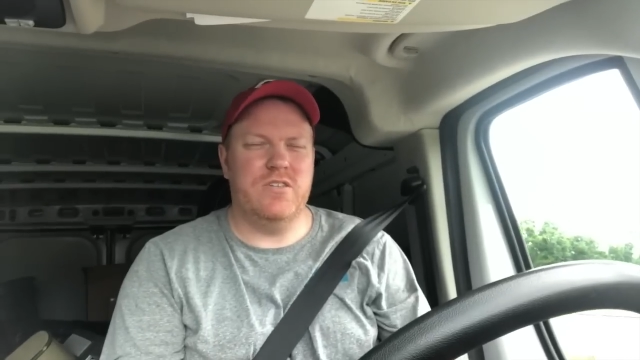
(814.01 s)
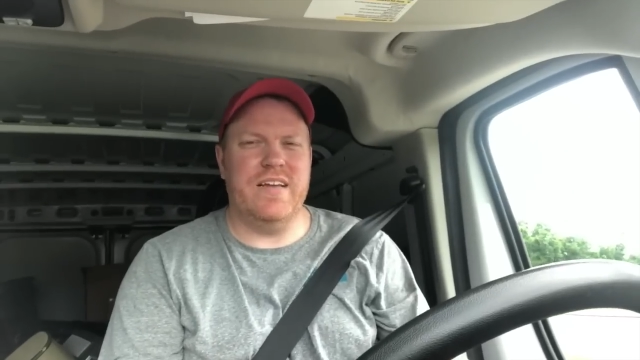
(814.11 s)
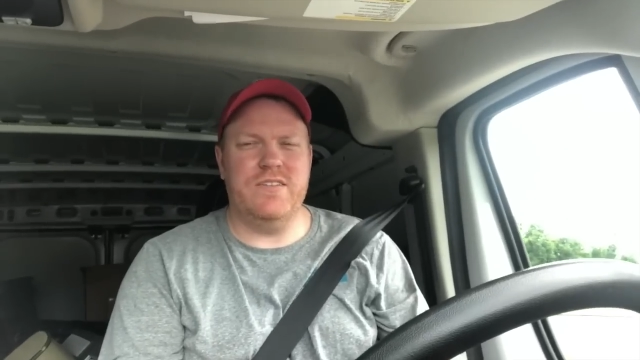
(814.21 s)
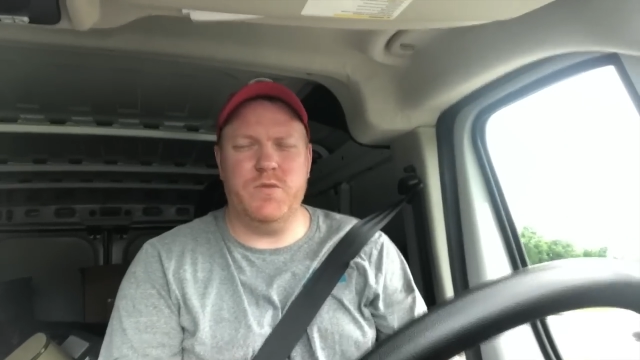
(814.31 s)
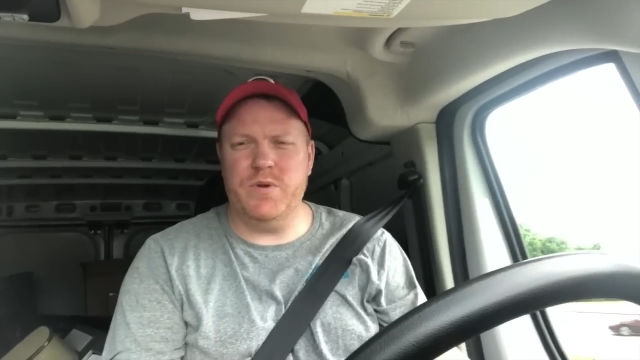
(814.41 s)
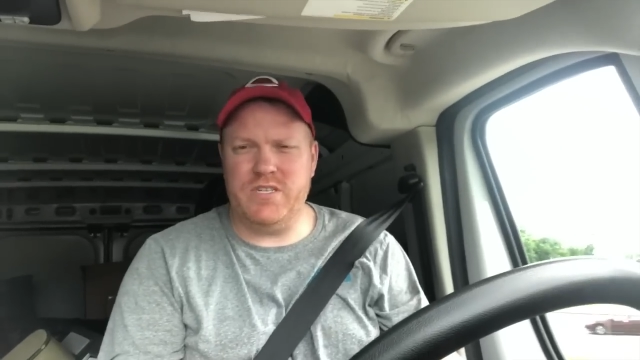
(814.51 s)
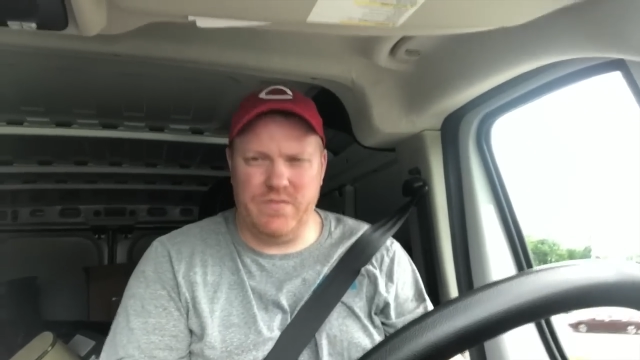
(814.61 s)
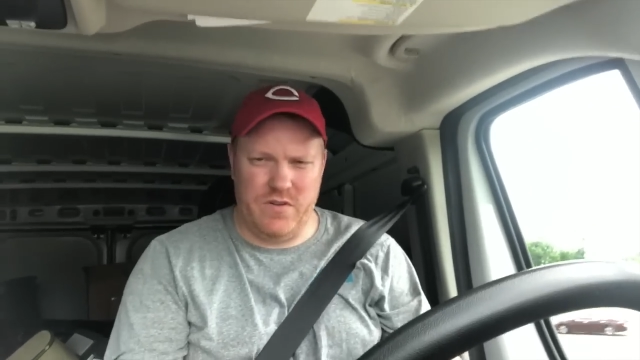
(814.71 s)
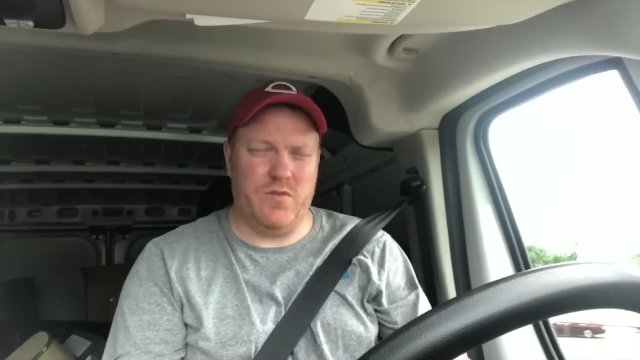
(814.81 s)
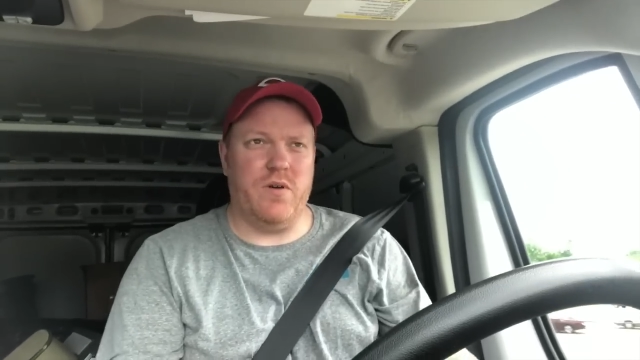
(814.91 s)
just had too much
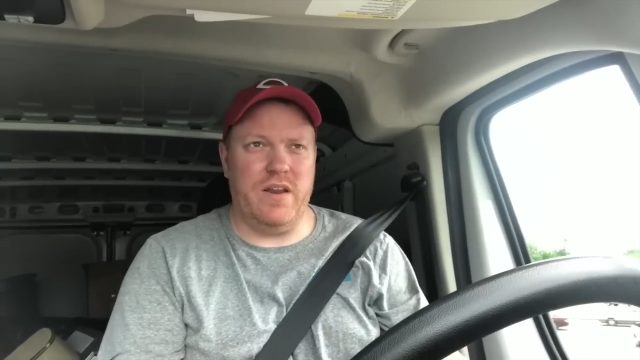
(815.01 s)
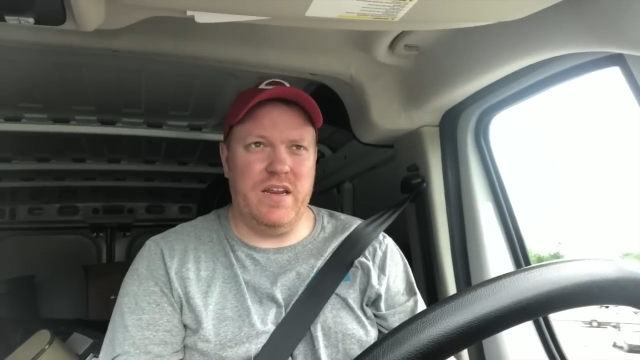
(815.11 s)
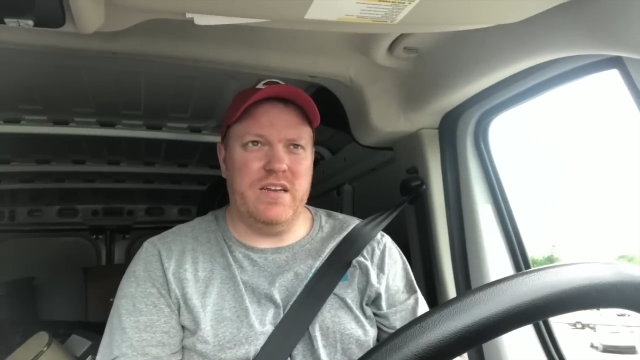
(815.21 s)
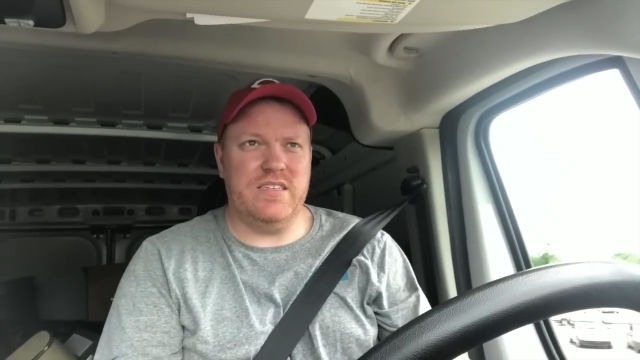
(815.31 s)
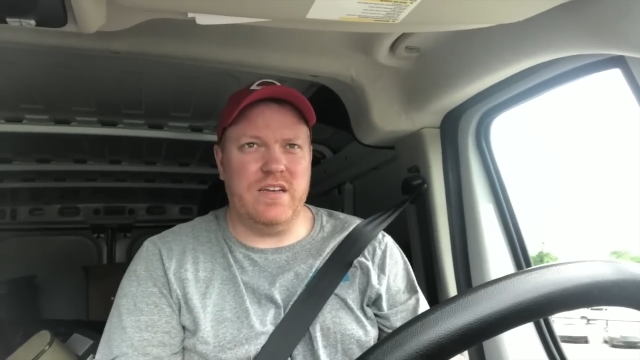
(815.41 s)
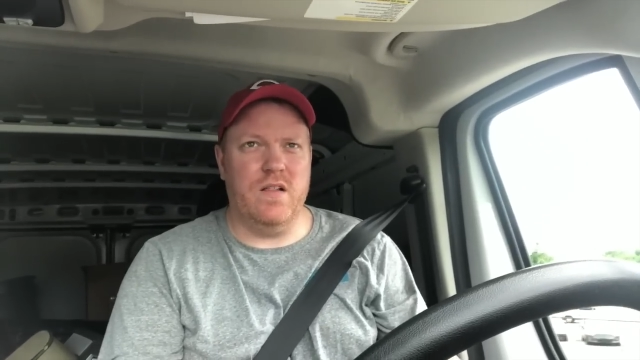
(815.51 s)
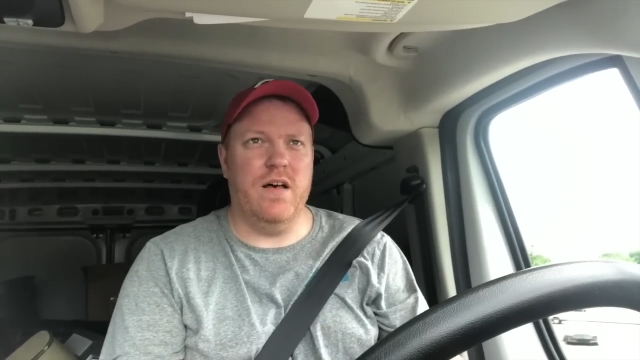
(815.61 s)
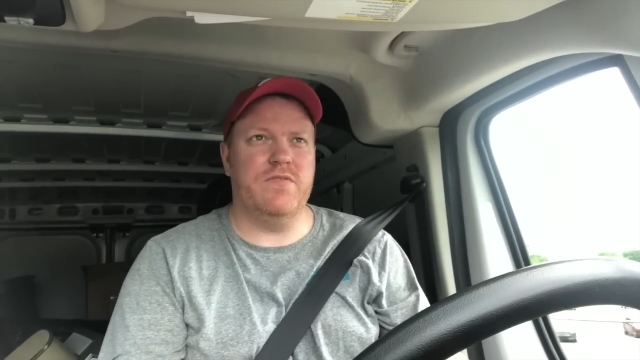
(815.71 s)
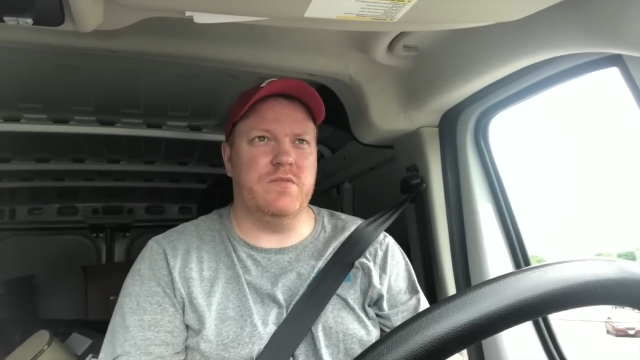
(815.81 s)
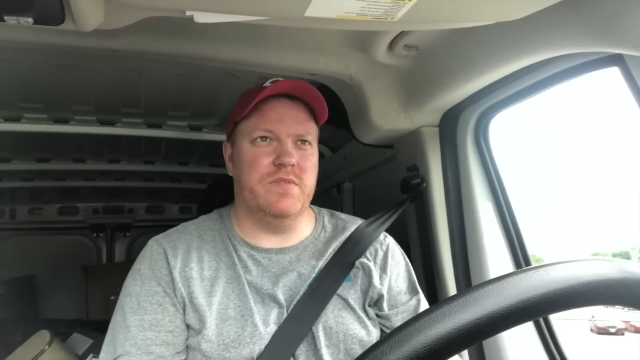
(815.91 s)
inventory, needed to sell
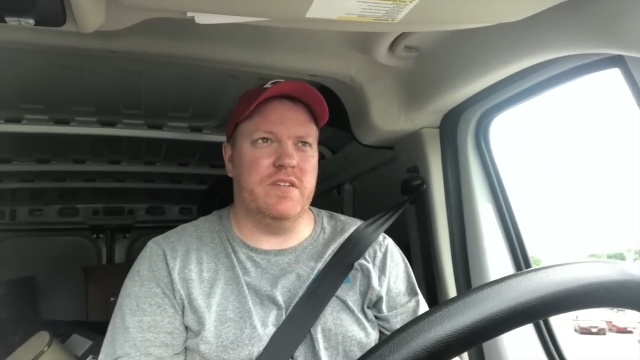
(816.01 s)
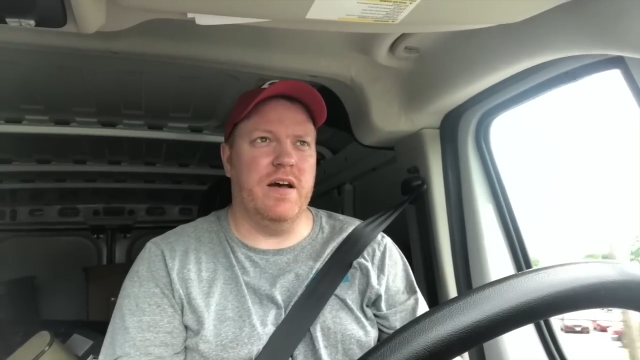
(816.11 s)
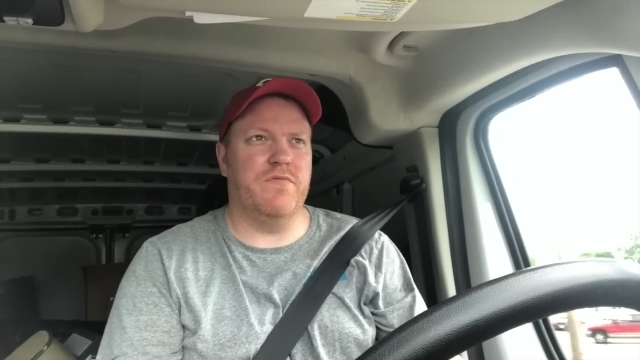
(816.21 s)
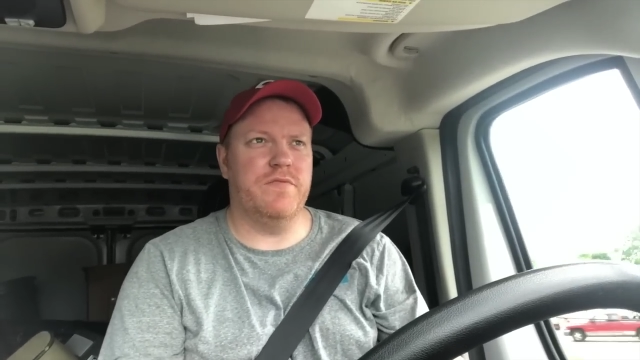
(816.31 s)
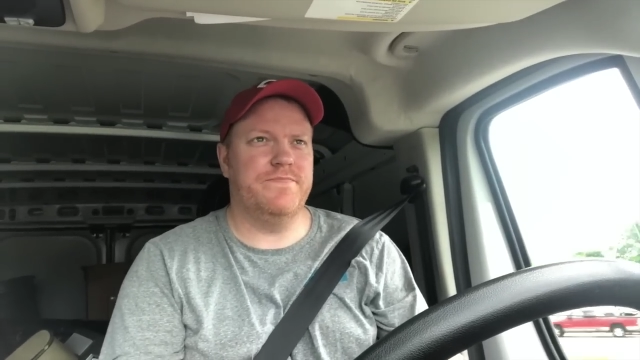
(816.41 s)
off some stuff.